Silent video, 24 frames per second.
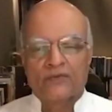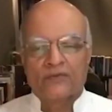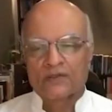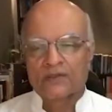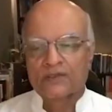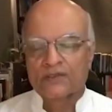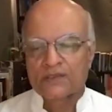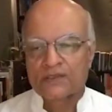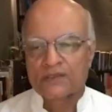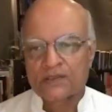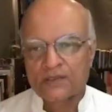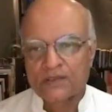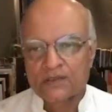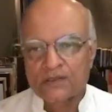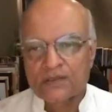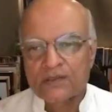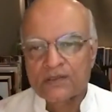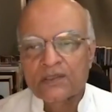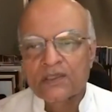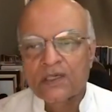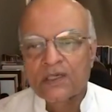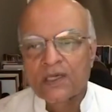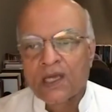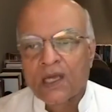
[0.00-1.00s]
for
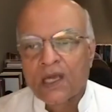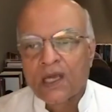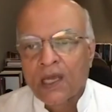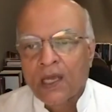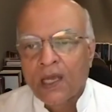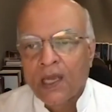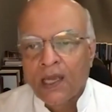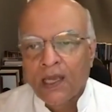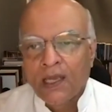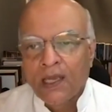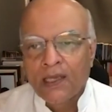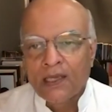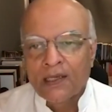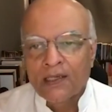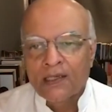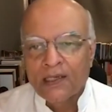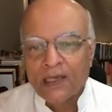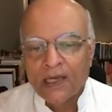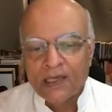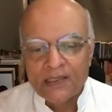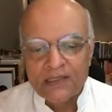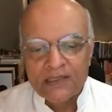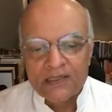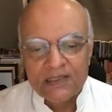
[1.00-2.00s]
instance, in
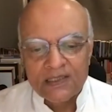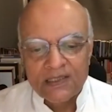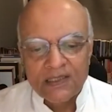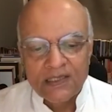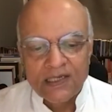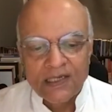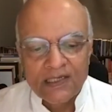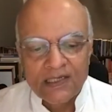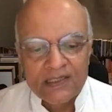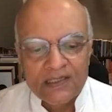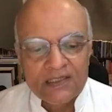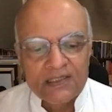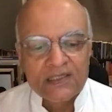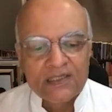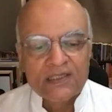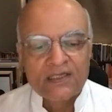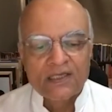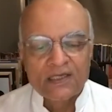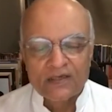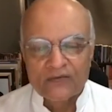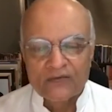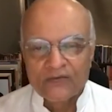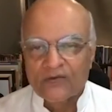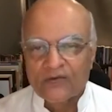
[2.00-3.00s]
1980,
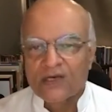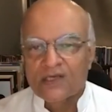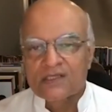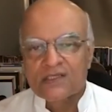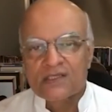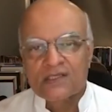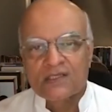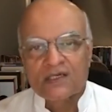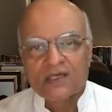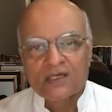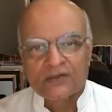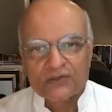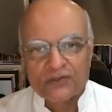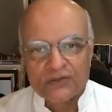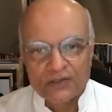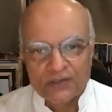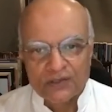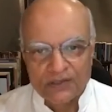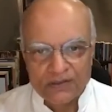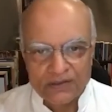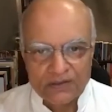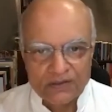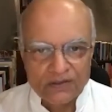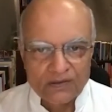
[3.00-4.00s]
the advanced
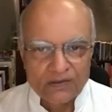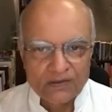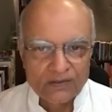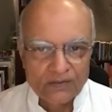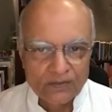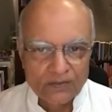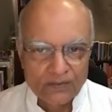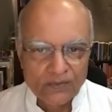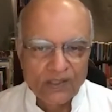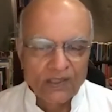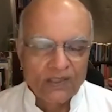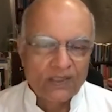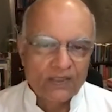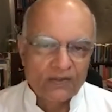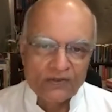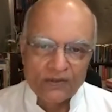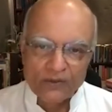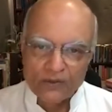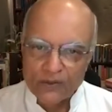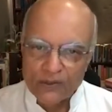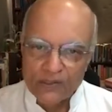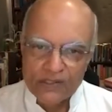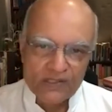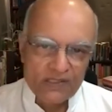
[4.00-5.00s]
countries, meaning the
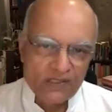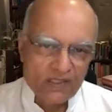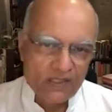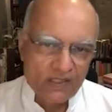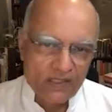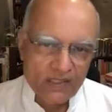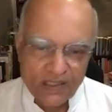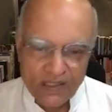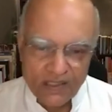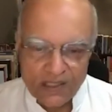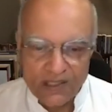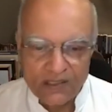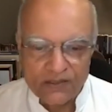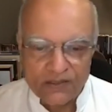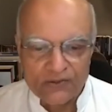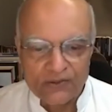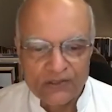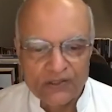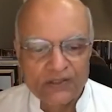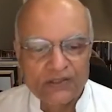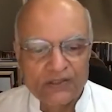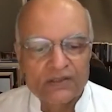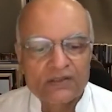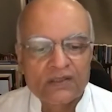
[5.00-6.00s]
OECD
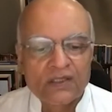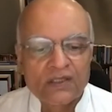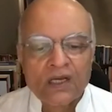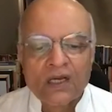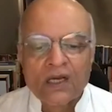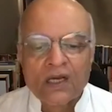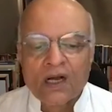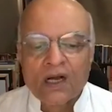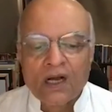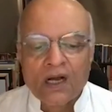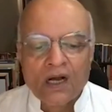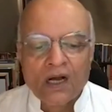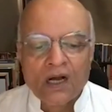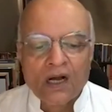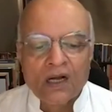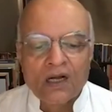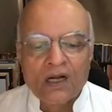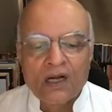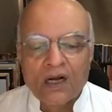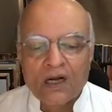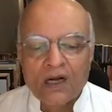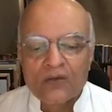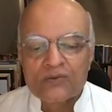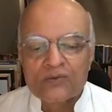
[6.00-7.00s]
countries,
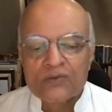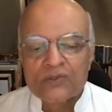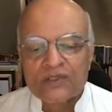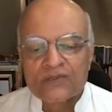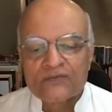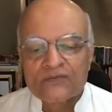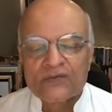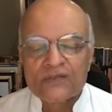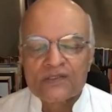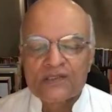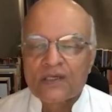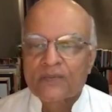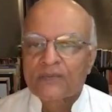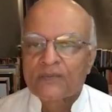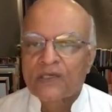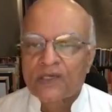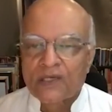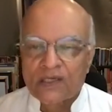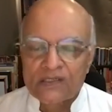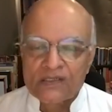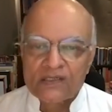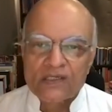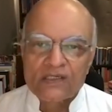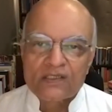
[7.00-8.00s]
accounted for something
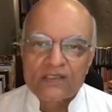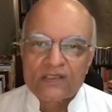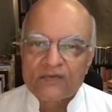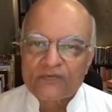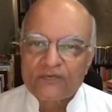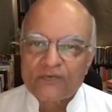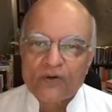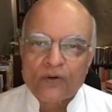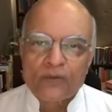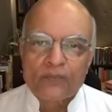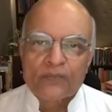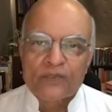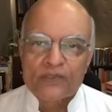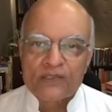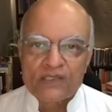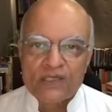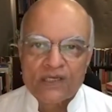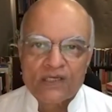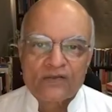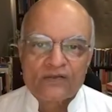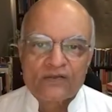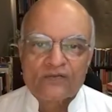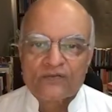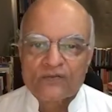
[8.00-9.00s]
like
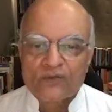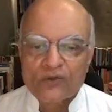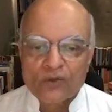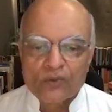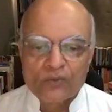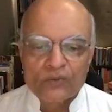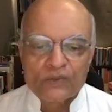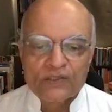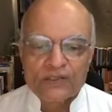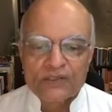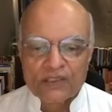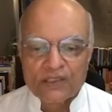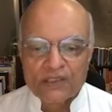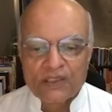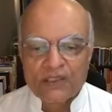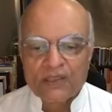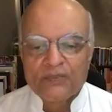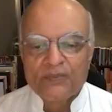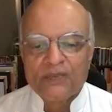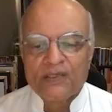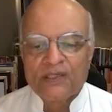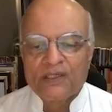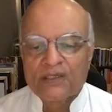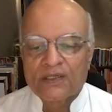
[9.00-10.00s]
64% of global
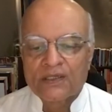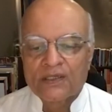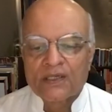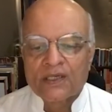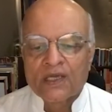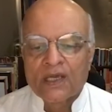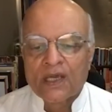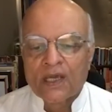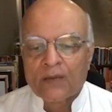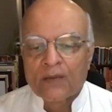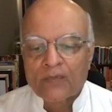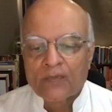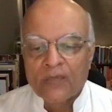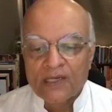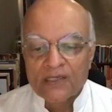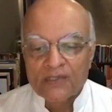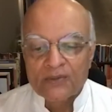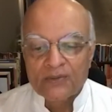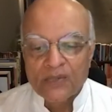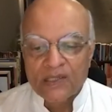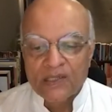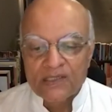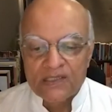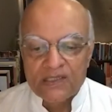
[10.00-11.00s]
GDP. By
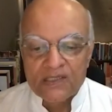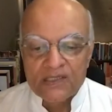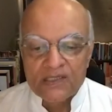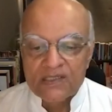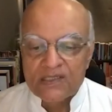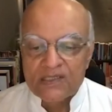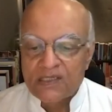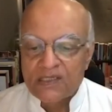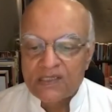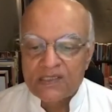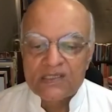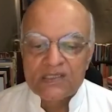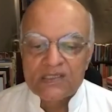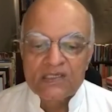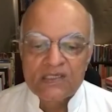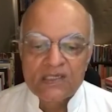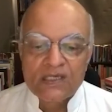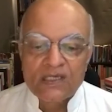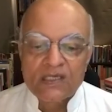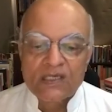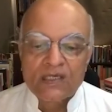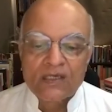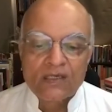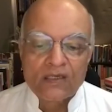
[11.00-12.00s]

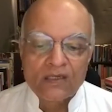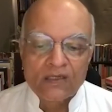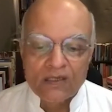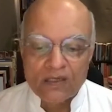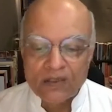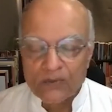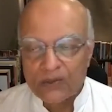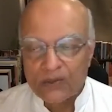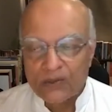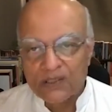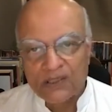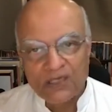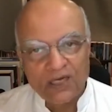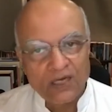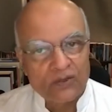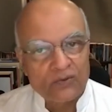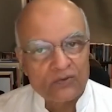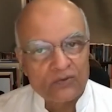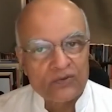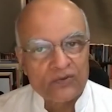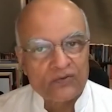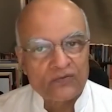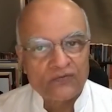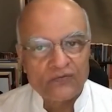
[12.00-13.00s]
2016, they were
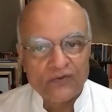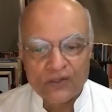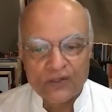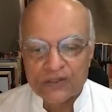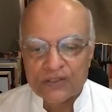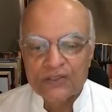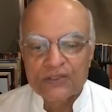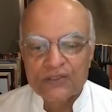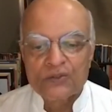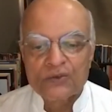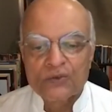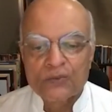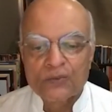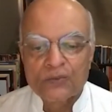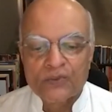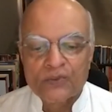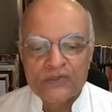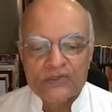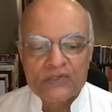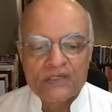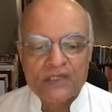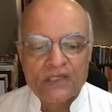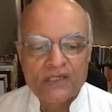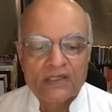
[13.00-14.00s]
down to
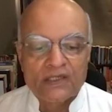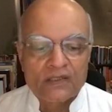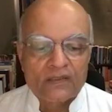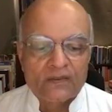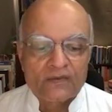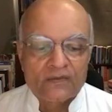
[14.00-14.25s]
42%.